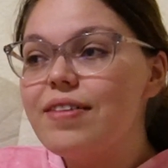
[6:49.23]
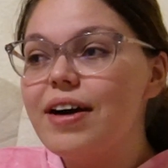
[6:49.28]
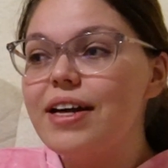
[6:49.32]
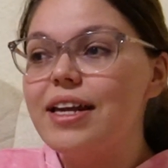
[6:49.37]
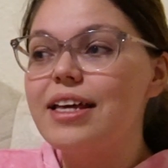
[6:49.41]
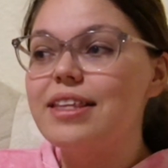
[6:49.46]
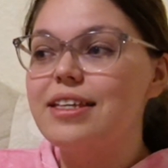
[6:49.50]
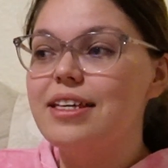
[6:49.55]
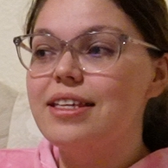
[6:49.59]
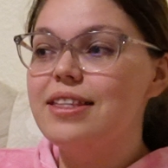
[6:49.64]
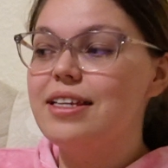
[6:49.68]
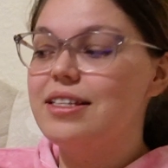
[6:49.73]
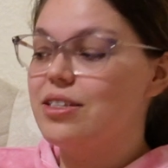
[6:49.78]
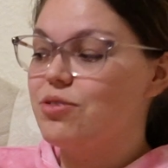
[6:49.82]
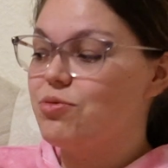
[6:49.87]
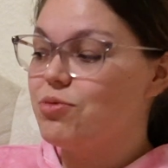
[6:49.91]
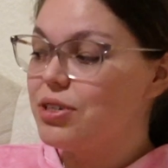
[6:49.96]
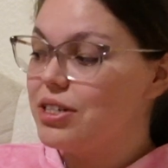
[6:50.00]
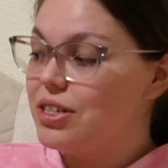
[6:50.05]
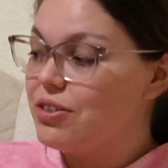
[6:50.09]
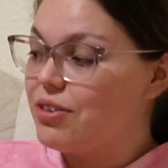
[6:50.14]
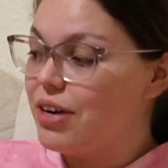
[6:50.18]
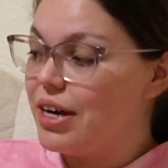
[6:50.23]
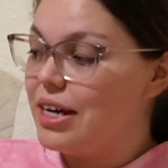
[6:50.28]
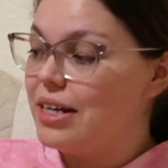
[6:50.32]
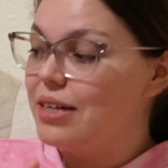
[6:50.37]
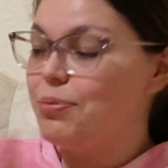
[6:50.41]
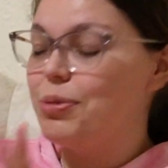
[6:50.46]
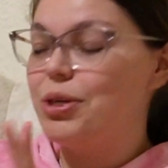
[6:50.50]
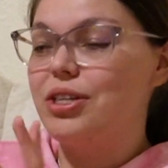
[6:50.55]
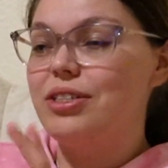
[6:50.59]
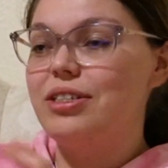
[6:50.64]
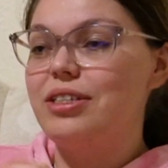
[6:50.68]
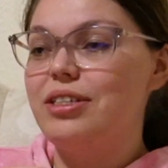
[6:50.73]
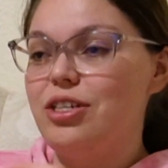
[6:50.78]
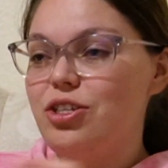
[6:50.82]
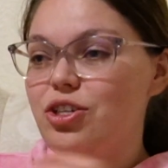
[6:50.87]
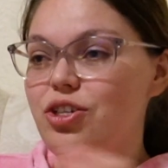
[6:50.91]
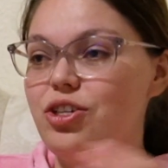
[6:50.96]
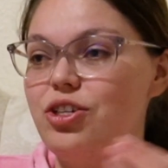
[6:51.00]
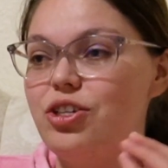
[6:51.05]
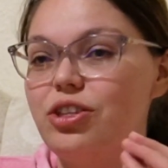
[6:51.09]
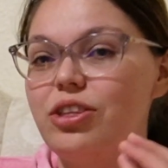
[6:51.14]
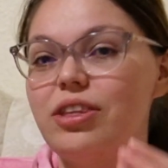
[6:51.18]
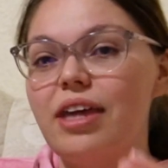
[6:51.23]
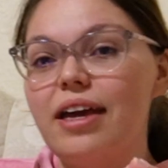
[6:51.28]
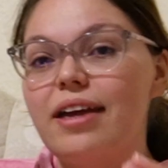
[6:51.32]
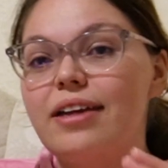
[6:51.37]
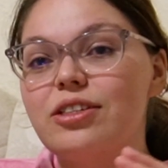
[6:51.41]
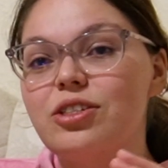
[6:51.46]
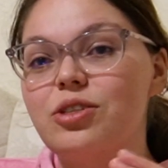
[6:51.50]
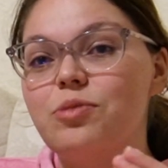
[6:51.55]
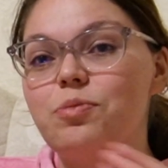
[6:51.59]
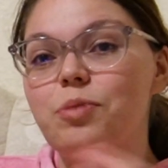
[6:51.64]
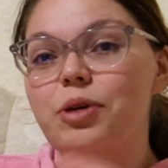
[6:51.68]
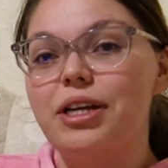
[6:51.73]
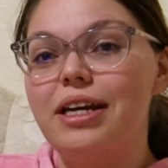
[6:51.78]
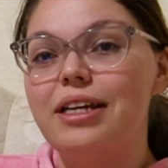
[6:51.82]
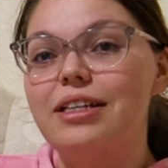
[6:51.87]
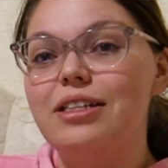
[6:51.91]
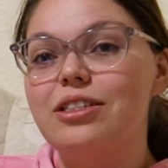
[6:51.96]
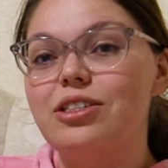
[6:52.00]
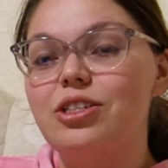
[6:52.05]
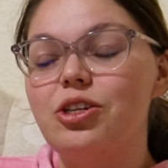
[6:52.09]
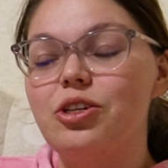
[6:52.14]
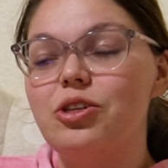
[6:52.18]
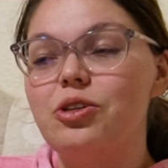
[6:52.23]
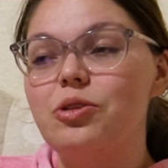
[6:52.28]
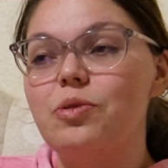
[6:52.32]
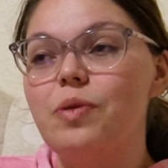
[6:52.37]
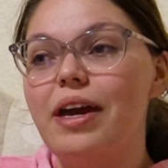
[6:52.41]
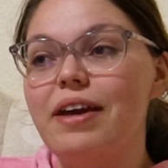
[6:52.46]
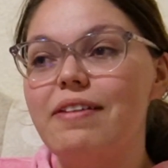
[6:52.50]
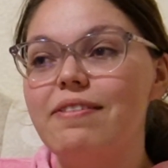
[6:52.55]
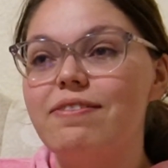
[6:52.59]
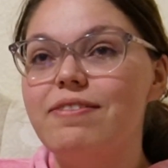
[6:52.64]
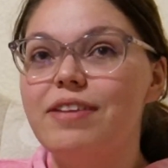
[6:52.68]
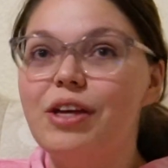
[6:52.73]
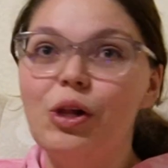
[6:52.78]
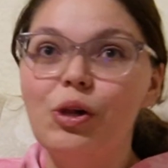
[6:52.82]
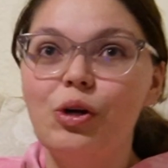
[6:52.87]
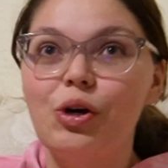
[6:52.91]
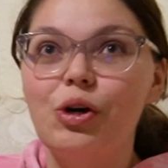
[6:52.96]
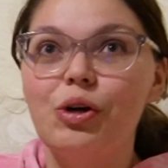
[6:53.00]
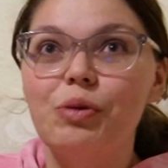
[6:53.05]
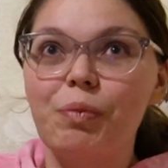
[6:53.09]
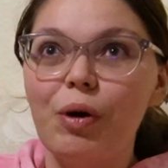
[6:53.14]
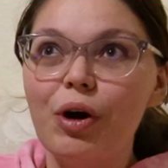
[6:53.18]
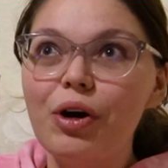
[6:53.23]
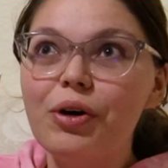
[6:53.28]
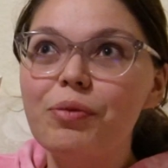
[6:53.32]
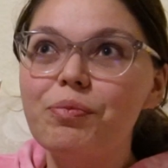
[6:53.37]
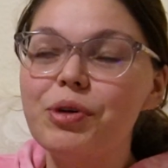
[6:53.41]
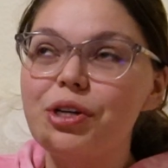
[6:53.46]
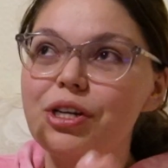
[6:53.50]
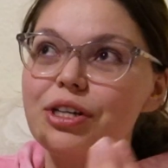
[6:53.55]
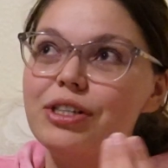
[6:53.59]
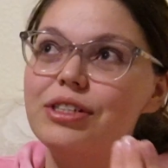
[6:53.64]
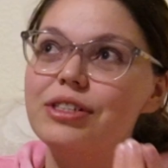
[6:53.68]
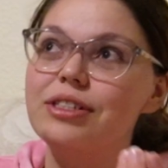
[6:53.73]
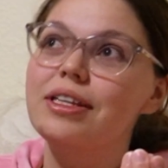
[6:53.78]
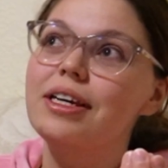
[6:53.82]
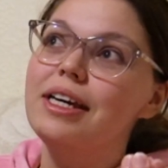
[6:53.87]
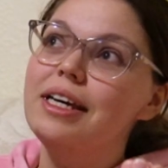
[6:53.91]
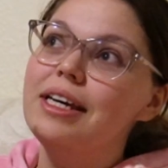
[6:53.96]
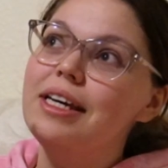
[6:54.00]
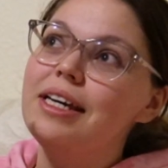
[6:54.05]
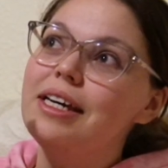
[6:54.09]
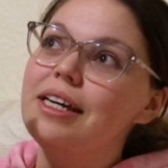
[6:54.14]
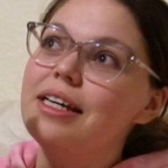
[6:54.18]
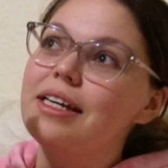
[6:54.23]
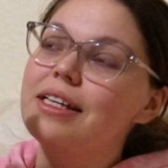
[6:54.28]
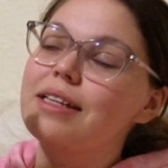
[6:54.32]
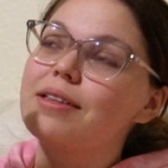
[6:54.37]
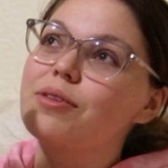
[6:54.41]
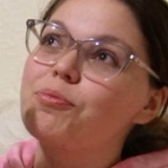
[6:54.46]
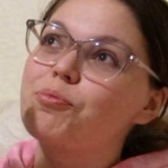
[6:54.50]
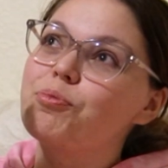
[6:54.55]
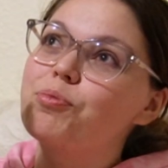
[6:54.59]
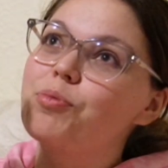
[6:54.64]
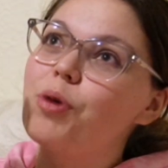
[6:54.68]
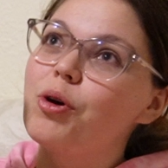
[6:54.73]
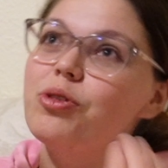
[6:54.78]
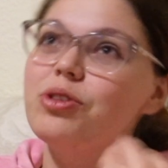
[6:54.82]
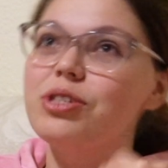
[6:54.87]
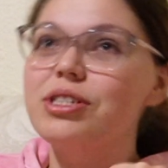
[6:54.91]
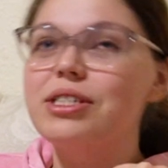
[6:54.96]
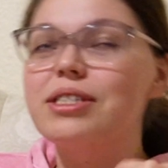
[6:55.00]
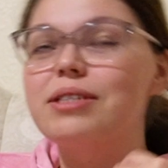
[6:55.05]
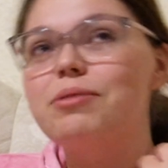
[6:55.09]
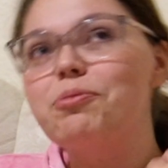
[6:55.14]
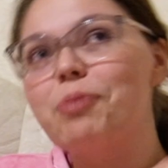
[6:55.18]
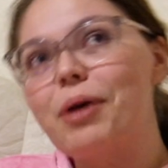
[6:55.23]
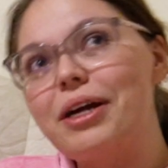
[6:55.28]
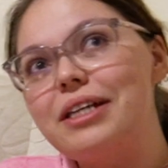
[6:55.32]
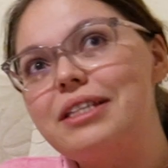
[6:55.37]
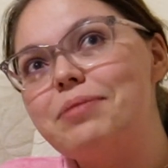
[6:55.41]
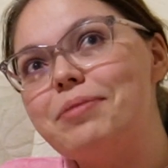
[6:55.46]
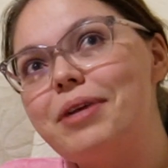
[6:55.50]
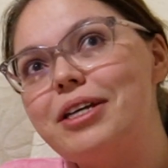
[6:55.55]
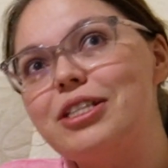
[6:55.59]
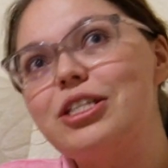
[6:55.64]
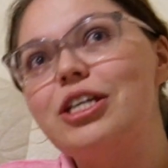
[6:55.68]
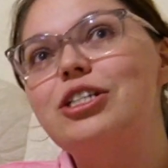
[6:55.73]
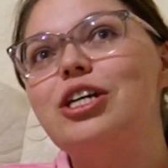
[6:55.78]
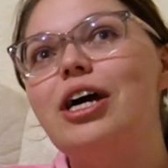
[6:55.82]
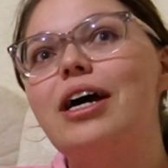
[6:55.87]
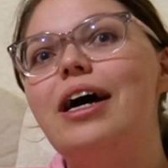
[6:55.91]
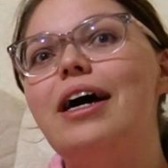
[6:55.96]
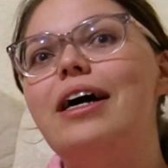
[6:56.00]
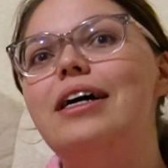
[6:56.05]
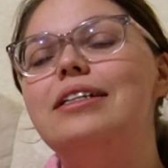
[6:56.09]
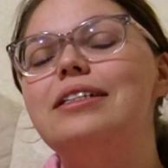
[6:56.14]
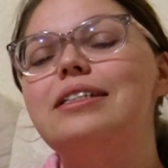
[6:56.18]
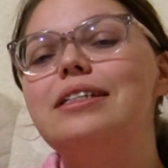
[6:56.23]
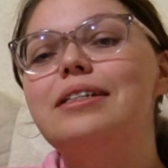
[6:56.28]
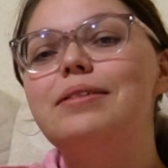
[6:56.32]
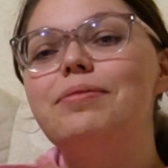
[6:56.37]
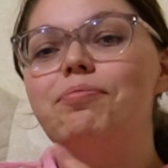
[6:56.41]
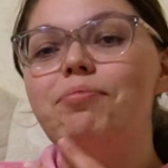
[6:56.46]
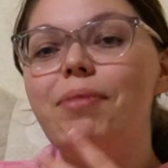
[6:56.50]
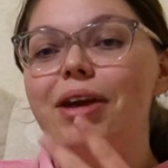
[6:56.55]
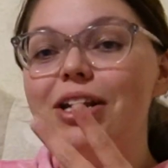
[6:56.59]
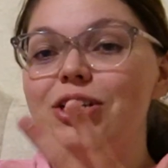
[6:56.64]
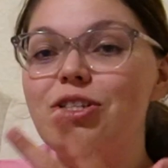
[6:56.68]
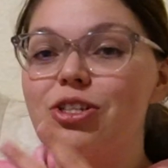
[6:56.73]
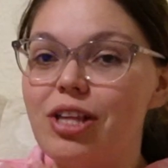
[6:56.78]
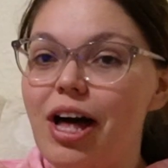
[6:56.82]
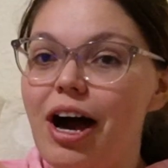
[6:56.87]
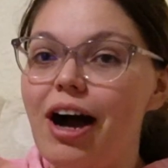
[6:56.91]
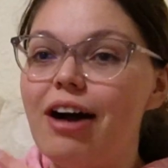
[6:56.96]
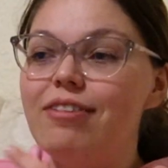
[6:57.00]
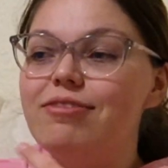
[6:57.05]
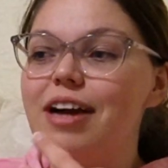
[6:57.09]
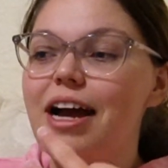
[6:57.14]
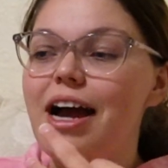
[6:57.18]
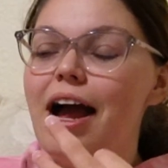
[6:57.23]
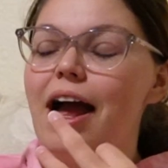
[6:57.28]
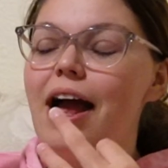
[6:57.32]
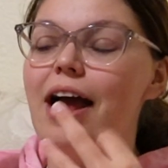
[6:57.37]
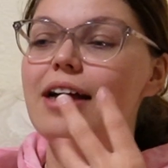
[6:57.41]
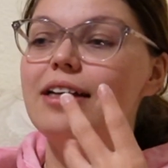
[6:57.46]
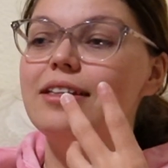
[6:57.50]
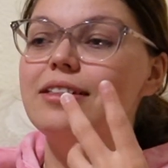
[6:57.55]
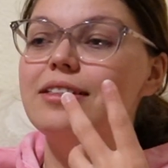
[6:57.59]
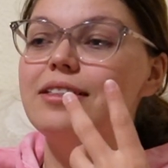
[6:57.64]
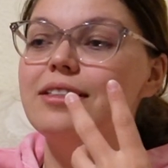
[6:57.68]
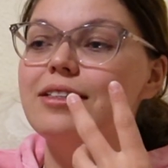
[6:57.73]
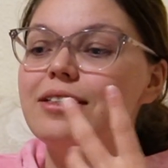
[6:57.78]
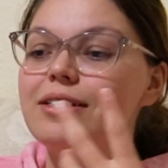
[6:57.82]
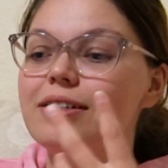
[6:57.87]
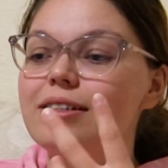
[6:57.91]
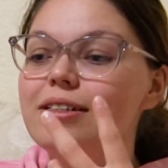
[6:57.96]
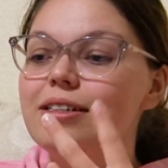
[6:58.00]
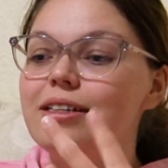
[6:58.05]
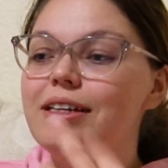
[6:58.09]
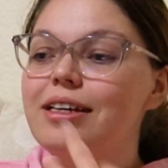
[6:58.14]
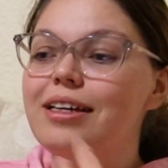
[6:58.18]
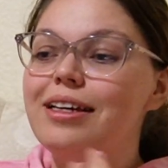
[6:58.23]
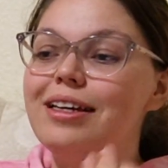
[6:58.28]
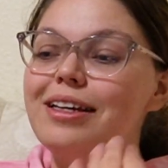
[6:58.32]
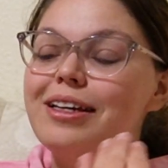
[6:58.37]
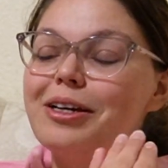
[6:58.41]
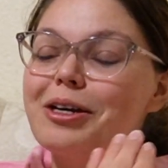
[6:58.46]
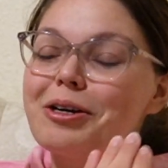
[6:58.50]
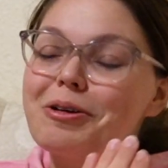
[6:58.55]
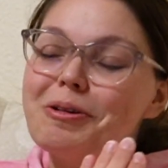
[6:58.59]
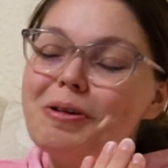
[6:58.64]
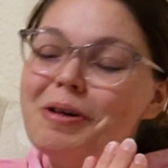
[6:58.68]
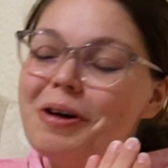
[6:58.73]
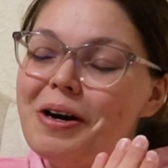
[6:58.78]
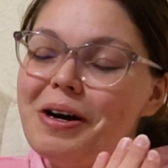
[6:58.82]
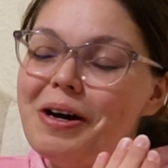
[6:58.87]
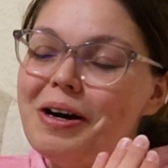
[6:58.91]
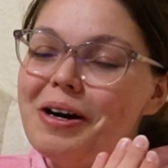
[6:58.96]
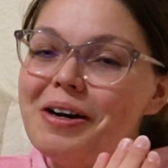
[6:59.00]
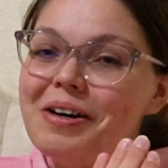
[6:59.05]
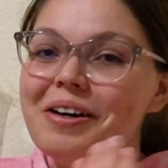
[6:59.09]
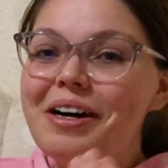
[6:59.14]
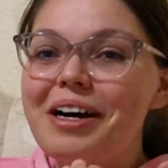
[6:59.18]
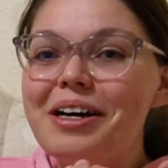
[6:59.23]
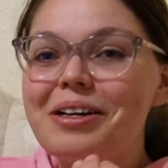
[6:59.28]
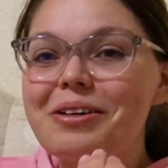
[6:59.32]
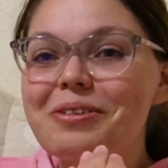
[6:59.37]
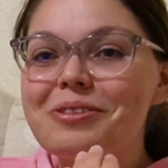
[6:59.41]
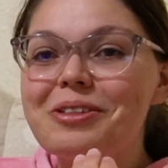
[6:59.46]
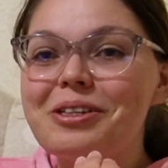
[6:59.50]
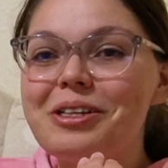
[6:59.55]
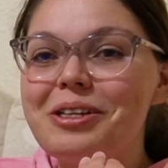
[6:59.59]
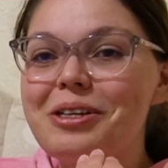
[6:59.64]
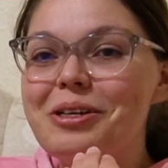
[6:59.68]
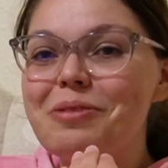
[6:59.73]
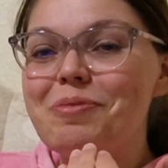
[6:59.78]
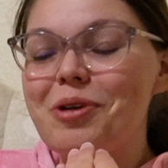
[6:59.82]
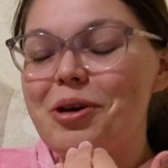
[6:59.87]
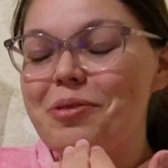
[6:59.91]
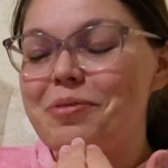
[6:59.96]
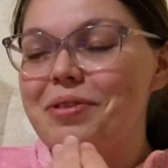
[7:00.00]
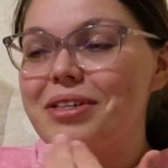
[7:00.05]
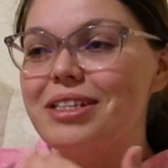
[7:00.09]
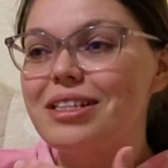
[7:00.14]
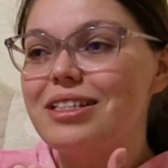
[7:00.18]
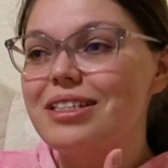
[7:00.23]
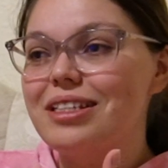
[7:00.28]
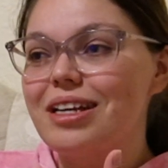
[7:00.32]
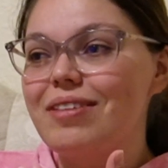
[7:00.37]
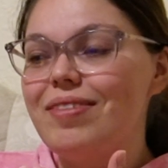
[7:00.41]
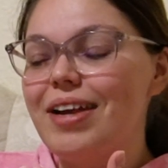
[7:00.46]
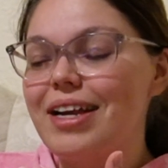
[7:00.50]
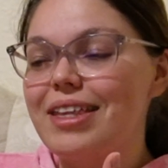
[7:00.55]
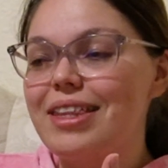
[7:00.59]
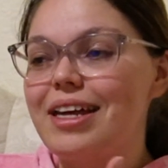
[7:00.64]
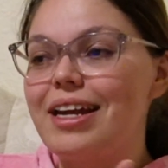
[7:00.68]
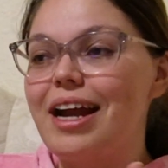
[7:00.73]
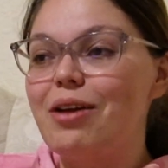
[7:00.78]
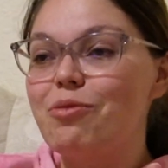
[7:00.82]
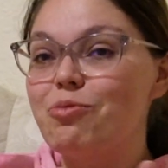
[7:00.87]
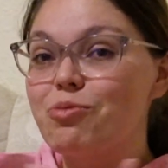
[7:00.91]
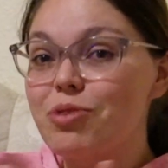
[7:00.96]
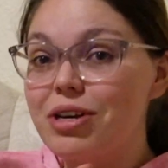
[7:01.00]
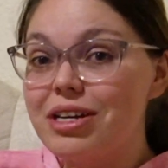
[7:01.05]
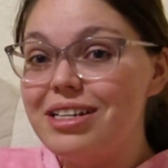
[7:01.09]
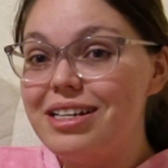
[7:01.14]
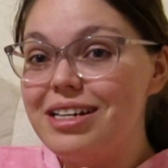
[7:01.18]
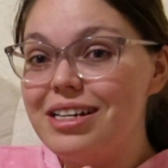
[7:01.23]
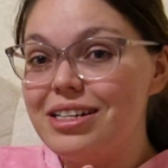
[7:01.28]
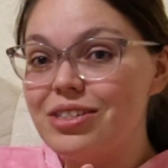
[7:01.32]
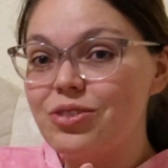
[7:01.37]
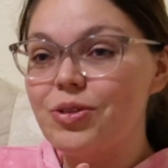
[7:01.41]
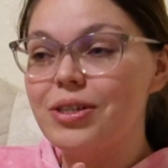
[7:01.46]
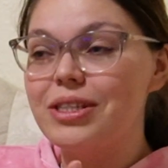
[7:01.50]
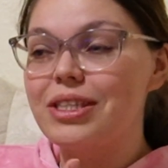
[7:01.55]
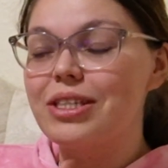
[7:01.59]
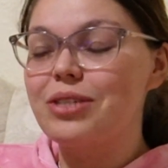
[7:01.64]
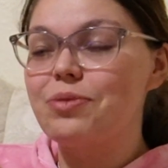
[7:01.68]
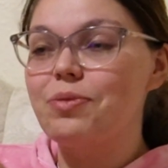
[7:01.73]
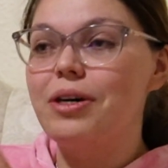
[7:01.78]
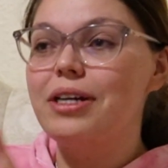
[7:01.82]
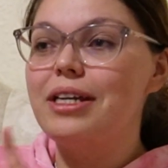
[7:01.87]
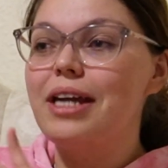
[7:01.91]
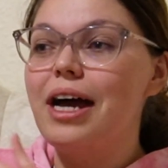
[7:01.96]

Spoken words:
And I think that's really great because it's such a good thing to put into a feel-good book, because it both spreads a message and makes you laugh and go at all the cute moments and stuff like that. I really enjoyed this one.